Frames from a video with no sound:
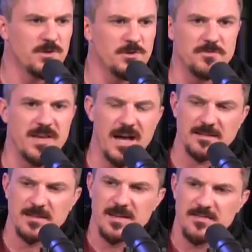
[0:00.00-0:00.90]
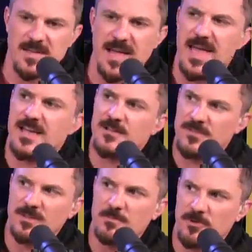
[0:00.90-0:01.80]
You've got the head of
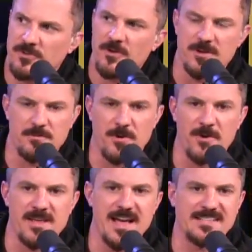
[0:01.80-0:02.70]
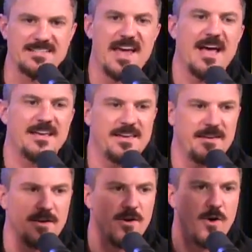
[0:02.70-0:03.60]
the Libertarian Party attacking